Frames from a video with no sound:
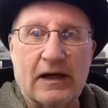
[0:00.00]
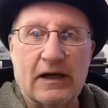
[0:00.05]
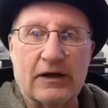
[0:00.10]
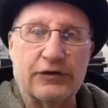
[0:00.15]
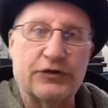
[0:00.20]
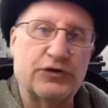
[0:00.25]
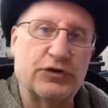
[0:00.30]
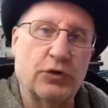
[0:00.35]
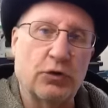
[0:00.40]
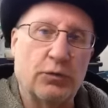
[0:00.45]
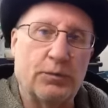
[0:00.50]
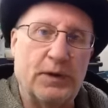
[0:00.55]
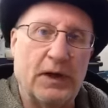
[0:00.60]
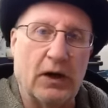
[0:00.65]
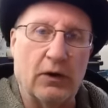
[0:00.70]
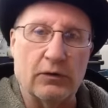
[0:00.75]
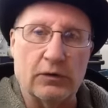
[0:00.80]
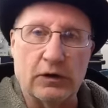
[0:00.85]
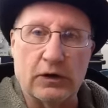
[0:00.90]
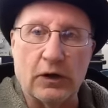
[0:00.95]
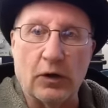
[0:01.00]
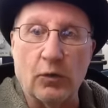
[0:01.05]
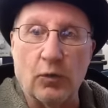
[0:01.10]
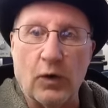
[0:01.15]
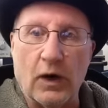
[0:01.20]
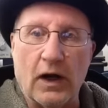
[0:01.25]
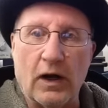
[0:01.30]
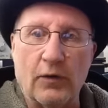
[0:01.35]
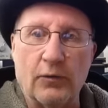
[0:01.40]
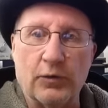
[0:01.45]
Sue will be out in a little
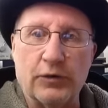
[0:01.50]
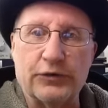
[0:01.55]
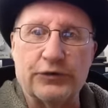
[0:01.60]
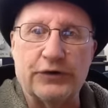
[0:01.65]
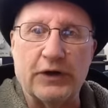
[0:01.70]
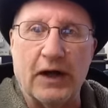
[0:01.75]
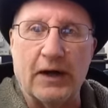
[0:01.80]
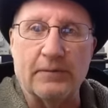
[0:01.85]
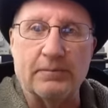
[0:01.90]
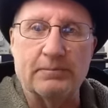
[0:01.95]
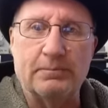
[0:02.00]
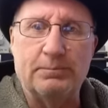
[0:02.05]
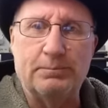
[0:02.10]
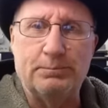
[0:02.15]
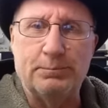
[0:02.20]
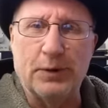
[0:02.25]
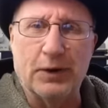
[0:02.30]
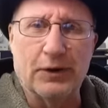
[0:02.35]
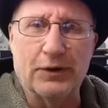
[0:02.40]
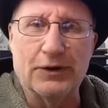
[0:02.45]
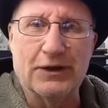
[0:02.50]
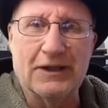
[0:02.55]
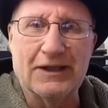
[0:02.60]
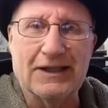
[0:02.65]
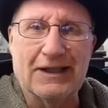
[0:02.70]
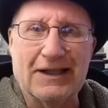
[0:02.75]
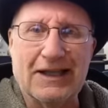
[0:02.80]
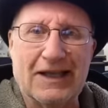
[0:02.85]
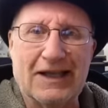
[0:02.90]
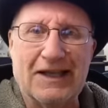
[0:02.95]
while and we'll start
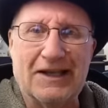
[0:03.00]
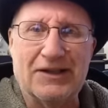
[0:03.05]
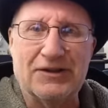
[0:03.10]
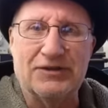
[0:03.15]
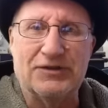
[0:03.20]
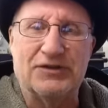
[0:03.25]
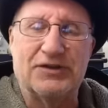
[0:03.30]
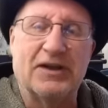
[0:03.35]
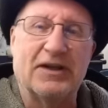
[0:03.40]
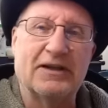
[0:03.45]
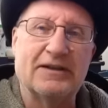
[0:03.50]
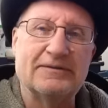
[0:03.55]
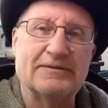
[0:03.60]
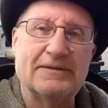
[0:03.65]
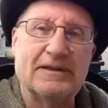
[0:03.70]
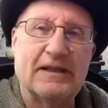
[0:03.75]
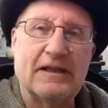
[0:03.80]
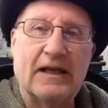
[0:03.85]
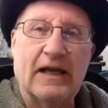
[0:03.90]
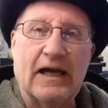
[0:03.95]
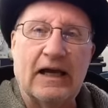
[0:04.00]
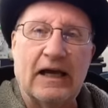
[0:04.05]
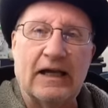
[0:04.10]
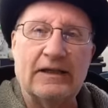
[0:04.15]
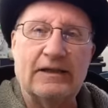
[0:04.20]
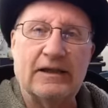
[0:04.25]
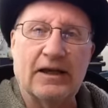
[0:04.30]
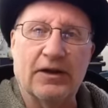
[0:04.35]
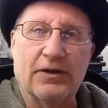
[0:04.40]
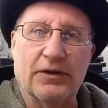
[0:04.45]
building lids.
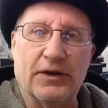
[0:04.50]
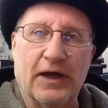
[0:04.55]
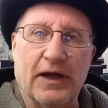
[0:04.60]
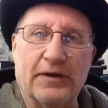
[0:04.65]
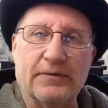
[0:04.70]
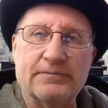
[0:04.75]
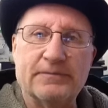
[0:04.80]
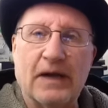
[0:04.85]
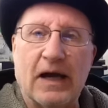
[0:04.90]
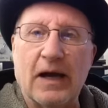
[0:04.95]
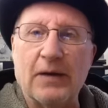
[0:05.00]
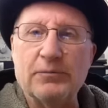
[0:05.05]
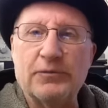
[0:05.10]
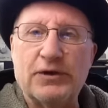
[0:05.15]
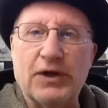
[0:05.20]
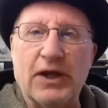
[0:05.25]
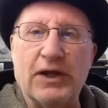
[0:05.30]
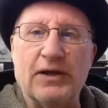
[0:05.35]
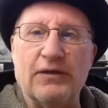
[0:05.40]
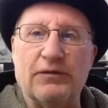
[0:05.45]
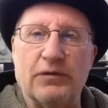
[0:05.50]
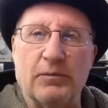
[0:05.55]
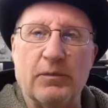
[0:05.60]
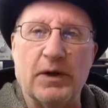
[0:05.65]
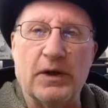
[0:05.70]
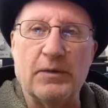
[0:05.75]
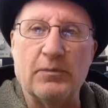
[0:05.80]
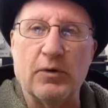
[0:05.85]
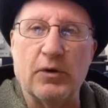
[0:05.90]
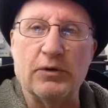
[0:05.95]
Until then, I'm Tinny from
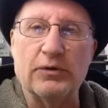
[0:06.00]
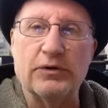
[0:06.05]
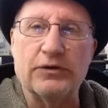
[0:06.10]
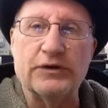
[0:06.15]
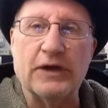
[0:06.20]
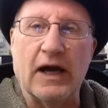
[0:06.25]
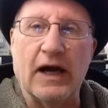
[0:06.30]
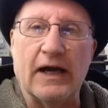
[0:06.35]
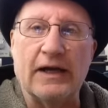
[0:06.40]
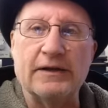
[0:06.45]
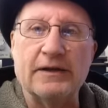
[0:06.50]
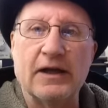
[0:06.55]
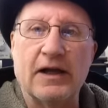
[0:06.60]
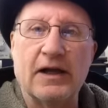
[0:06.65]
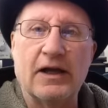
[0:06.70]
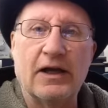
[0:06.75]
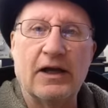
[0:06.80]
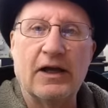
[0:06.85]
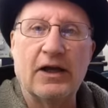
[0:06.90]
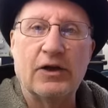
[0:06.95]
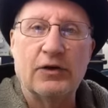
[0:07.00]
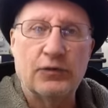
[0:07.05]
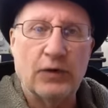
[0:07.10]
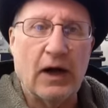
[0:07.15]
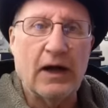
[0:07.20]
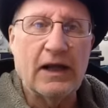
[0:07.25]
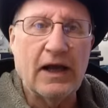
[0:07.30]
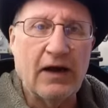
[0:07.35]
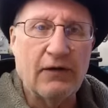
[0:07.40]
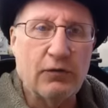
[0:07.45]
Mini Bowl Design.
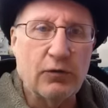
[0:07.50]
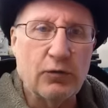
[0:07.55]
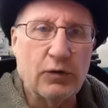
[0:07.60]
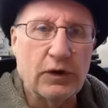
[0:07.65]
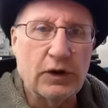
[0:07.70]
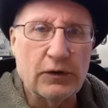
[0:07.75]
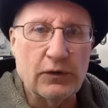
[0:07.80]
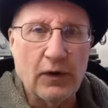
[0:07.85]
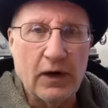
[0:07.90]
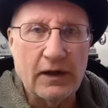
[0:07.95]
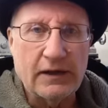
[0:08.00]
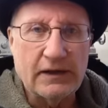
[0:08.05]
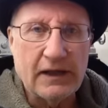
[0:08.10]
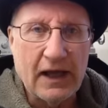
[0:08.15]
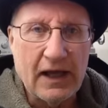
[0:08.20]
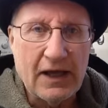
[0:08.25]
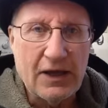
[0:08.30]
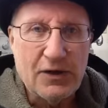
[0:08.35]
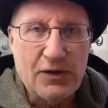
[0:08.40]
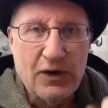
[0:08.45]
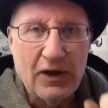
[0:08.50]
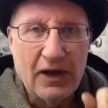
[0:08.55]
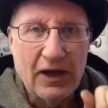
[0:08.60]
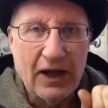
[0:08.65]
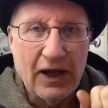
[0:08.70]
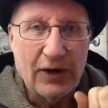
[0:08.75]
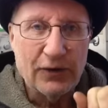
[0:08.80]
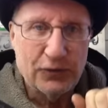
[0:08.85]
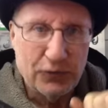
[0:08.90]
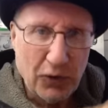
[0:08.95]
Try to have a really great day
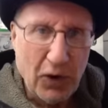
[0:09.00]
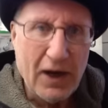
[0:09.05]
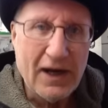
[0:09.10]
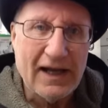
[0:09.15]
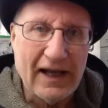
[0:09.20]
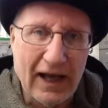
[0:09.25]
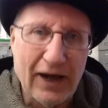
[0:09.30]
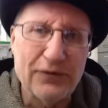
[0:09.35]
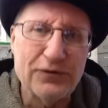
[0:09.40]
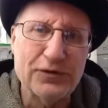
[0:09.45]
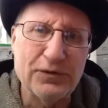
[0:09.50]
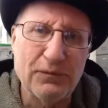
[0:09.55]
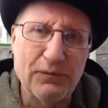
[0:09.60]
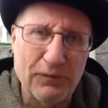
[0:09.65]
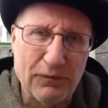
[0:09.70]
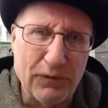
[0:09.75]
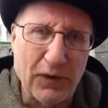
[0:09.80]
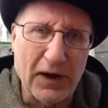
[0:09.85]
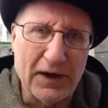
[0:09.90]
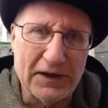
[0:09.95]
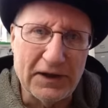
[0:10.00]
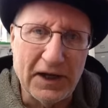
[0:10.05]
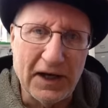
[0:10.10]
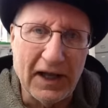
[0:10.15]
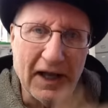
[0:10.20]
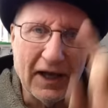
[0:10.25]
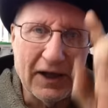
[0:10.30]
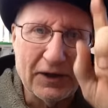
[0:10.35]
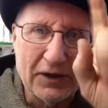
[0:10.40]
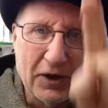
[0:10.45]
and try to have some fun
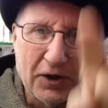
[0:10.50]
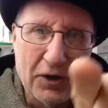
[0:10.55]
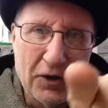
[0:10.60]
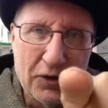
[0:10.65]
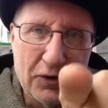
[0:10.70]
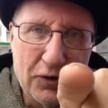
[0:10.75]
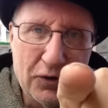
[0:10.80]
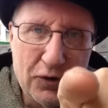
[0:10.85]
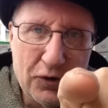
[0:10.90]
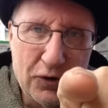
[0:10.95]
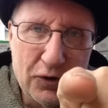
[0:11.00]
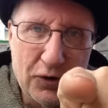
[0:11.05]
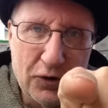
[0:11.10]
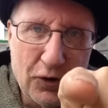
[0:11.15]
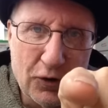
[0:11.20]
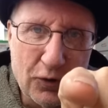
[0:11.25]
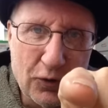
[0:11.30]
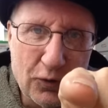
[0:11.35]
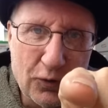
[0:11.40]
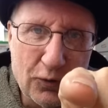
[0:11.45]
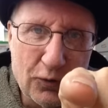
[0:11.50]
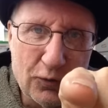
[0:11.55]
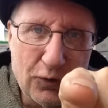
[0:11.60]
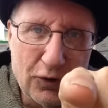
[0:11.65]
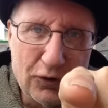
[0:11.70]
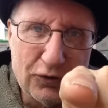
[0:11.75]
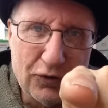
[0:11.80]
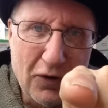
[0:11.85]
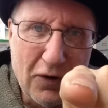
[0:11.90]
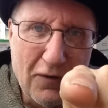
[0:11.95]
today. You
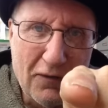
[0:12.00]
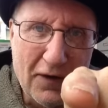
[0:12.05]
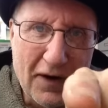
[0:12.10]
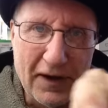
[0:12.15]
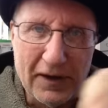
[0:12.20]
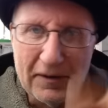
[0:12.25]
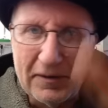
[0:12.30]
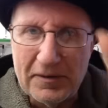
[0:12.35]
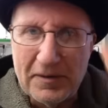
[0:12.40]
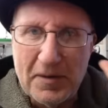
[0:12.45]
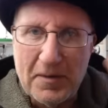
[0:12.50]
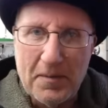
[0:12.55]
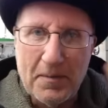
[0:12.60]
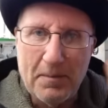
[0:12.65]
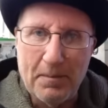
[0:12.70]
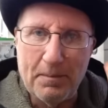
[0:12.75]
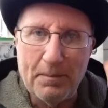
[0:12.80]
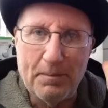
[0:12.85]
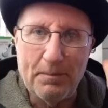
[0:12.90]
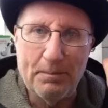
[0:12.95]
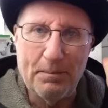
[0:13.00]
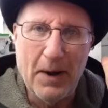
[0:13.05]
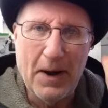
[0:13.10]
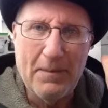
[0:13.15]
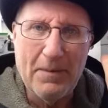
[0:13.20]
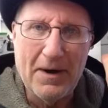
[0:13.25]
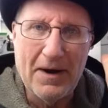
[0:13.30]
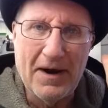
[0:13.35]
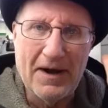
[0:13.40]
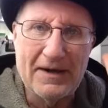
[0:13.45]
deserve it.
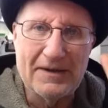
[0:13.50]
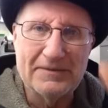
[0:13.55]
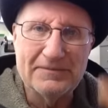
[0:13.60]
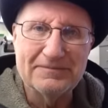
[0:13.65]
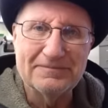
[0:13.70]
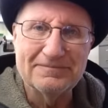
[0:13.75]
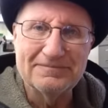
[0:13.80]
Bye-bye.